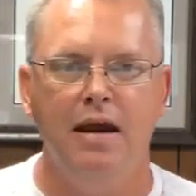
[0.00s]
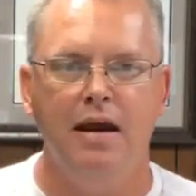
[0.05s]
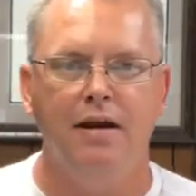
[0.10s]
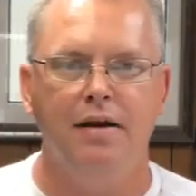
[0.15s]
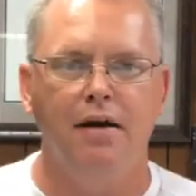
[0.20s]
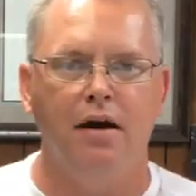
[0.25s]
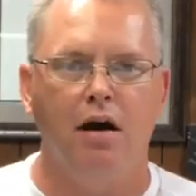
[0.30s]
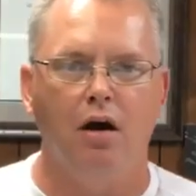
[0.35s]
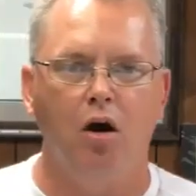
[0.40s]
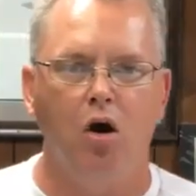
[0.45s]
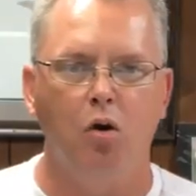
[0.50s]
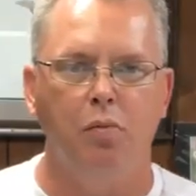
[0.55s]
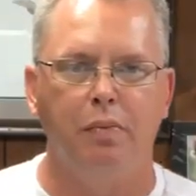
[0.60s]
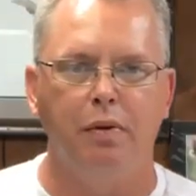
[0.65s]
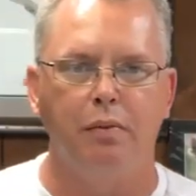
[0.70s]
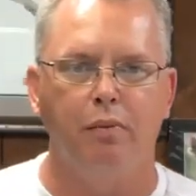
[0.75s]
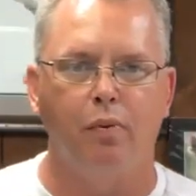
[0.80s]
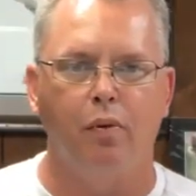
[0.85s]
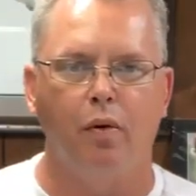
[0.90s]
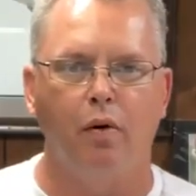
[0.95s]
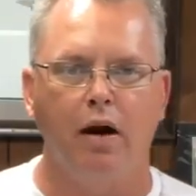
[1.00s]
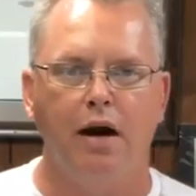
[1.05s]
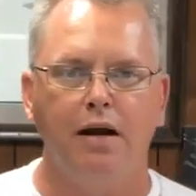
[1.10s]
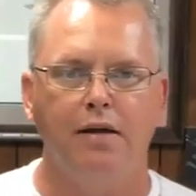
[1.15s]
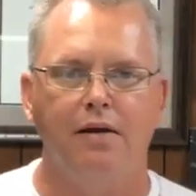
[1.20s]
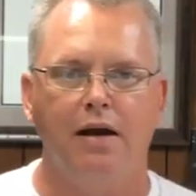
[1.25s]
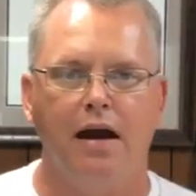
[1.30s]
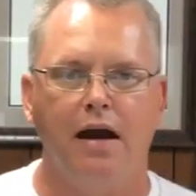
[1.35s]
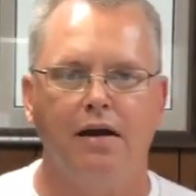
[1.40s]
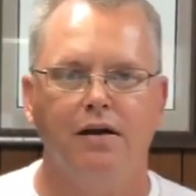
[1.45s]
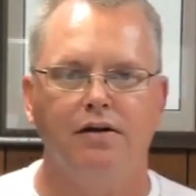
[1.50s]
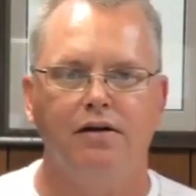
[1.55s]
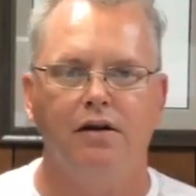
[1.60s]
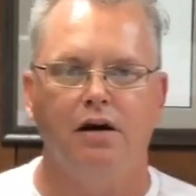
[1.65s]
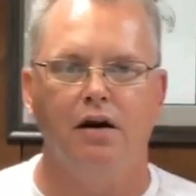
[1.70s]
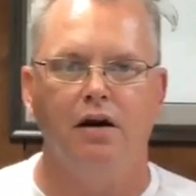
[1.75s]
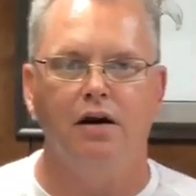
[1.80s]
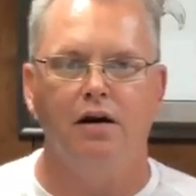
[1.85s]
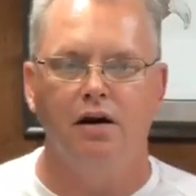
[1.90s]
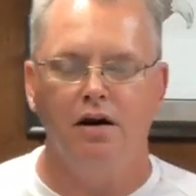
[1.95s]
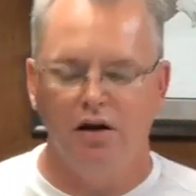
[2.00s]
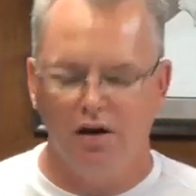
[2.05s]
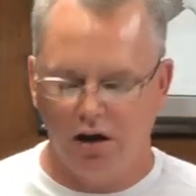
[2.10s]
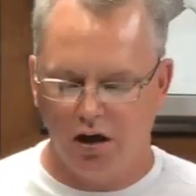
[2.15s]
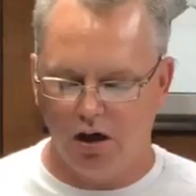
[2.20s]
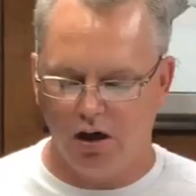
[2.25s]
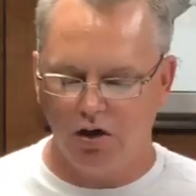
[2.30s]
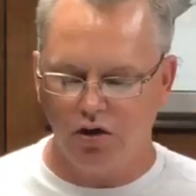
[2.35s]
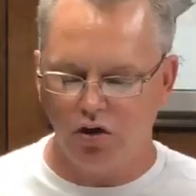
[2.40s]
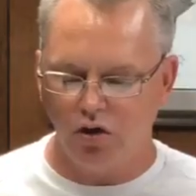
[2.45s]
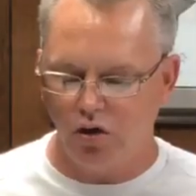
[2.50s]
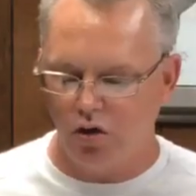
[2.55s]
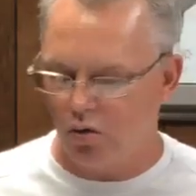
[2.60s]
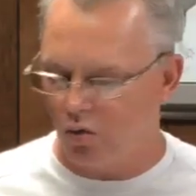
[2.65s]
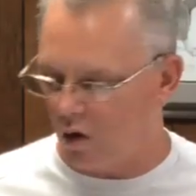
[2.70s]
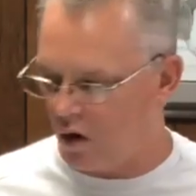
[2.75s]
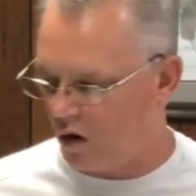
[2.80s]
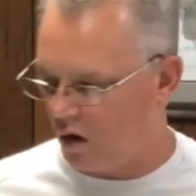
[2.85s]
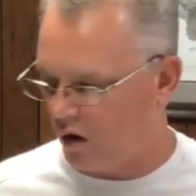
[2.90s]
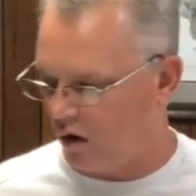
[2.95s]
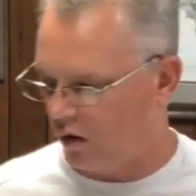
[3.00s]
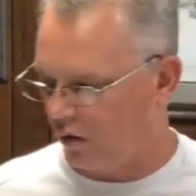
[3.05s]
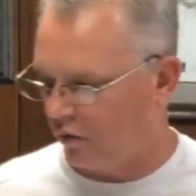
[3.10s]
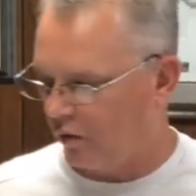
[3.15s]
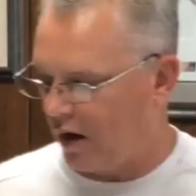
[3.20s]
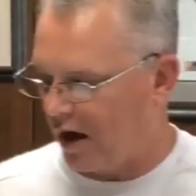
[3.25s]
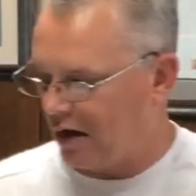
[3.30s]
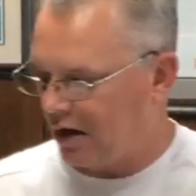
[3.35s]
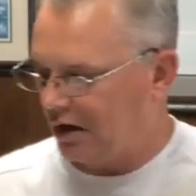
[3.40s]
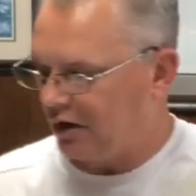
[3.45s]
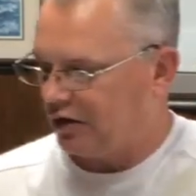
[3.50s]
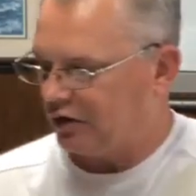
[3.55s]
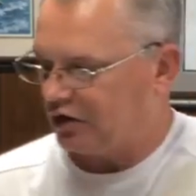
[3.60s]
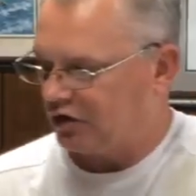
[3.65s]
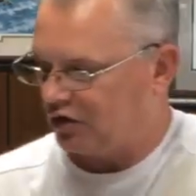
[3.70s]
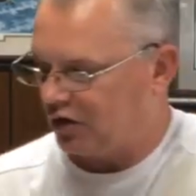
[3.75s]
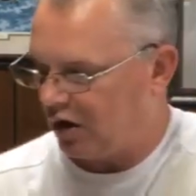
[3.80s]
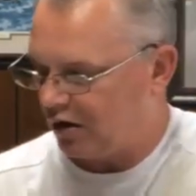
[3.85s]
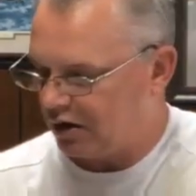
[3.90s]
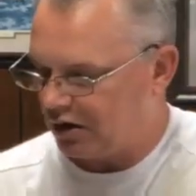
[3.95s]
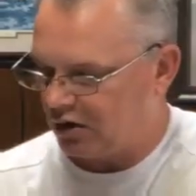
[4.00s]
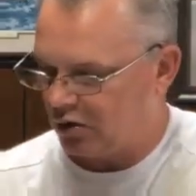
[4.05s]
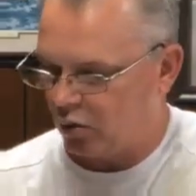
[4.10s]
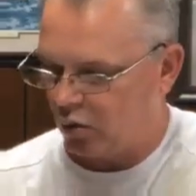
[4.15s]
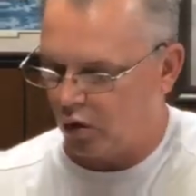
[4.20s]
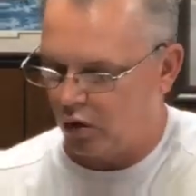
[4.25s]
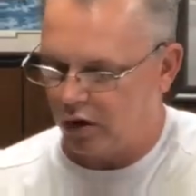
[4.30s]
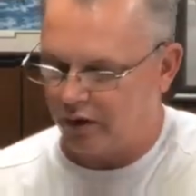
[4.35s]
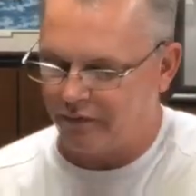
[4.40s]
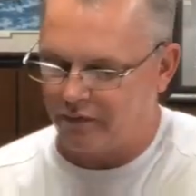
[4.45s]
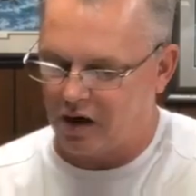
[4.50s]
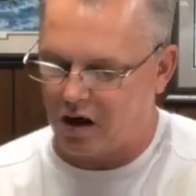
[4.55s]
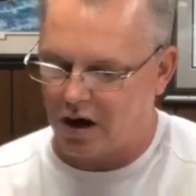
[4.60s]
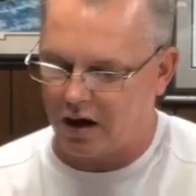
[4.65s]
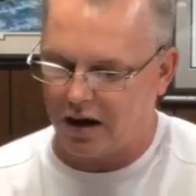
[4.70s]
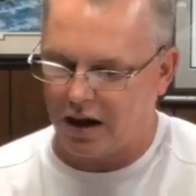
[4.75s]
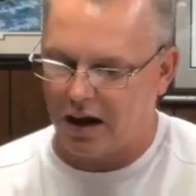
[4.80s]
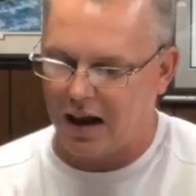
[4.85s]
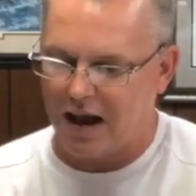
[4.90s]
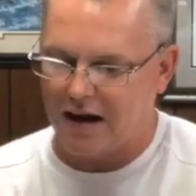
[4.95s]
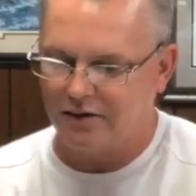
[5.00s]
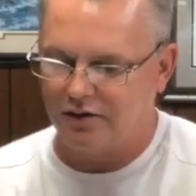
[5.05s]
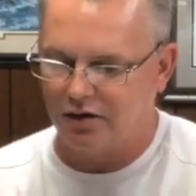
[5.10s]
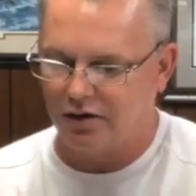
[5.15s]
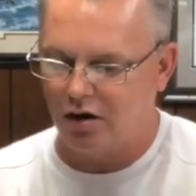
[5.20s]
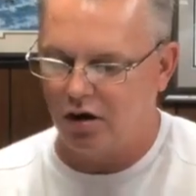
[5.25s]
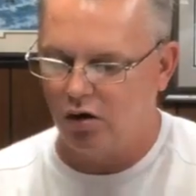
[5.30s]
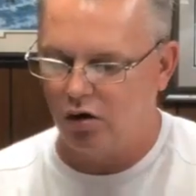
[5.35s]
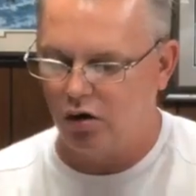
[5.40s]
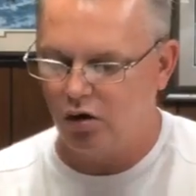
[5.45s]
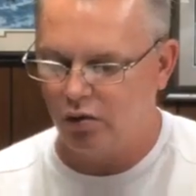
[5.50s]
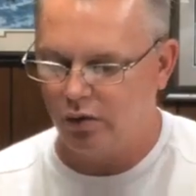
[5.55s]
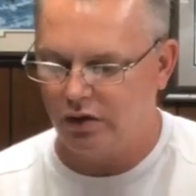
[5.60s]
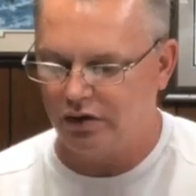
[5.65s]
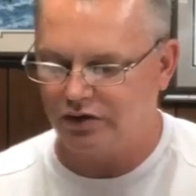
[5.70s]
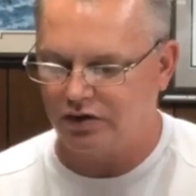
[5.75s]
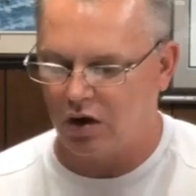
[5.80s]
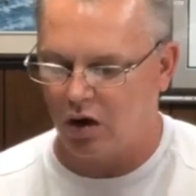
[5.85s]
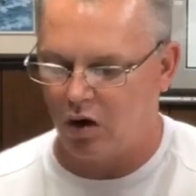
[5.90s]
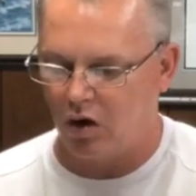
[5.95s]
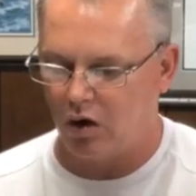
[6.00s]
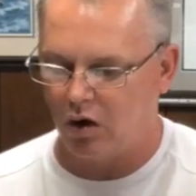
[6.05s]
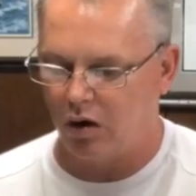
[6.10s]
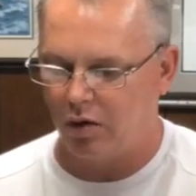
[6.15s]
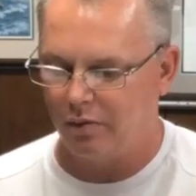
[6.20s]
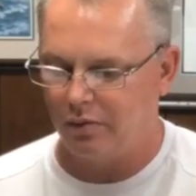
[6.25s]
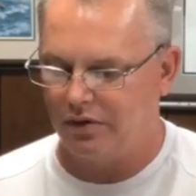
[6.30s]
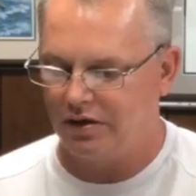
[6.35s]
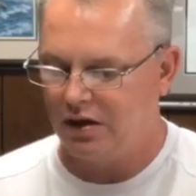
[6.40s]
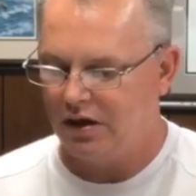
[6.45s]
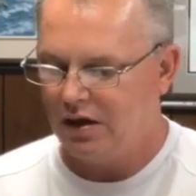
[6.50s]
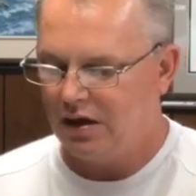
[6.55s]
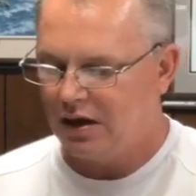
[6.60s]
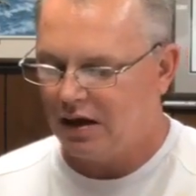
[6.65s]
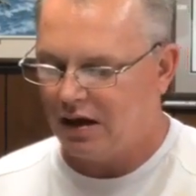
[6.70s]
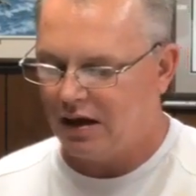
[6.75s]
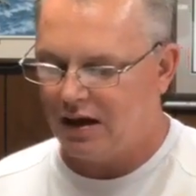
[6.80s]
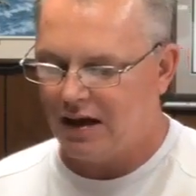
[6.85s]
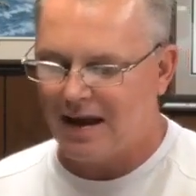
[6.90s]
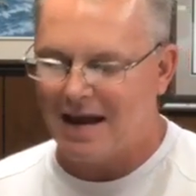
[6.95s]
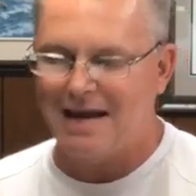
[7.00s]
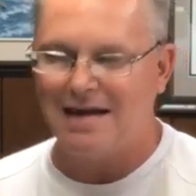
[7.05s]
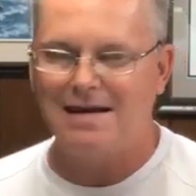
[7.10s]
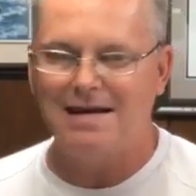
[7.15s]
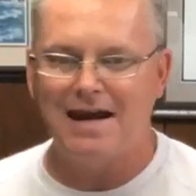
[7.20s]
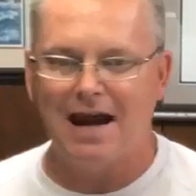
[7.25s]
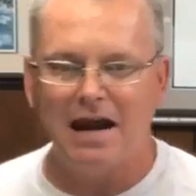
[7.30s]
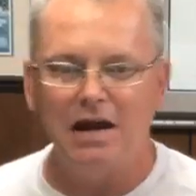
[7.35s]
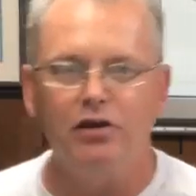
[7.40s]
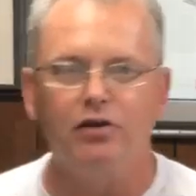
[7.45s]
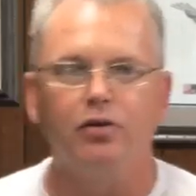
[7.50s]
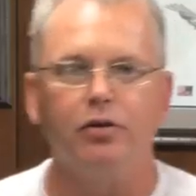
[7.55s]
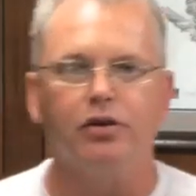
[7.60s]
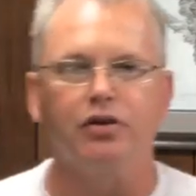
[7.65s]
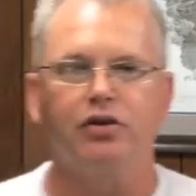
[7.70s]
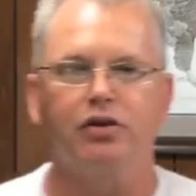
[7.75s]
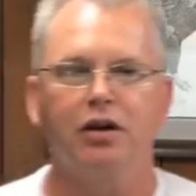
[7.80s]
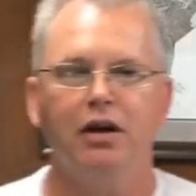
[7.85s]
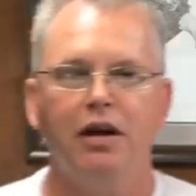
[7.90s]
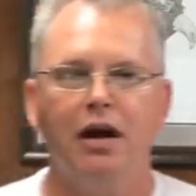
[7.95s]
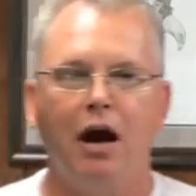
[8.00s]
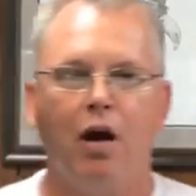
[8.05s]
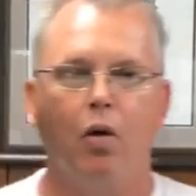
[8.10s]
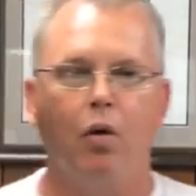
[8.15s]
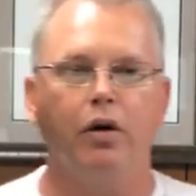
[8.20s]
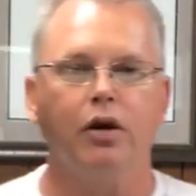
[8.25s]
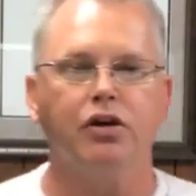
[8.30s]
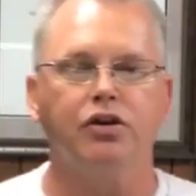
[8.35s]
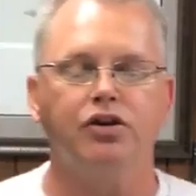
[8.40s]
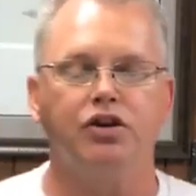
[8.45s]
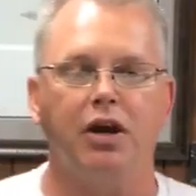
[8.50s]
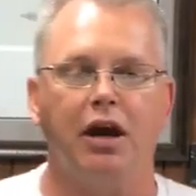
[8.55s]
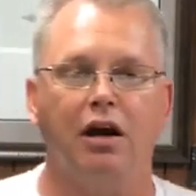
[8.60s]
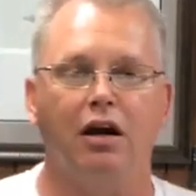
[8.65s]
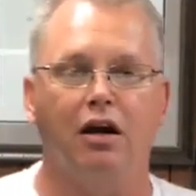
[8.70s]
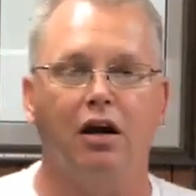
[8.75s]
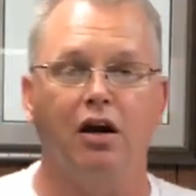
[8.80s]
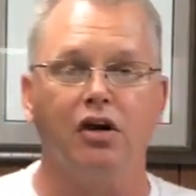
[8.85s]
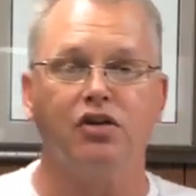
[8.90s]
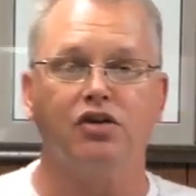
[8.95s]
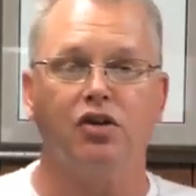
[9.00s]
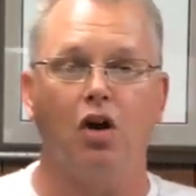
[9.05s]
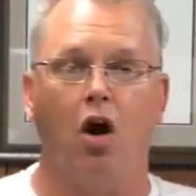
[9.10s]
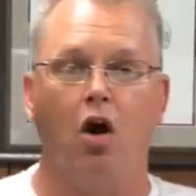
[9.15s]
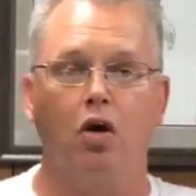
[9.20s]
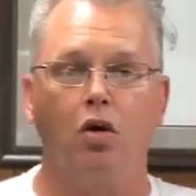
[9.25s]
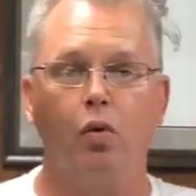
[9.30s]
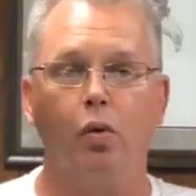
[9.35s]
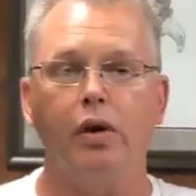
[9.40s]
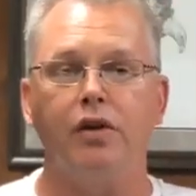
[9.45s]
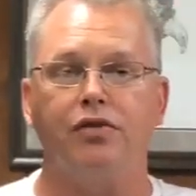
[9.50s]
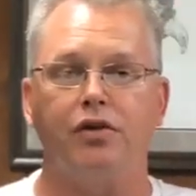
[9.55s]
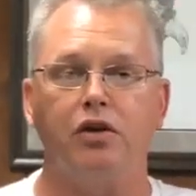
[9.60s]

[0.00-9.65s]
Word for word: and uh, hope and pray that uh, uh, you are ready to study the Word of God. I like to know who is armed uh, and dangerous. I want to share a song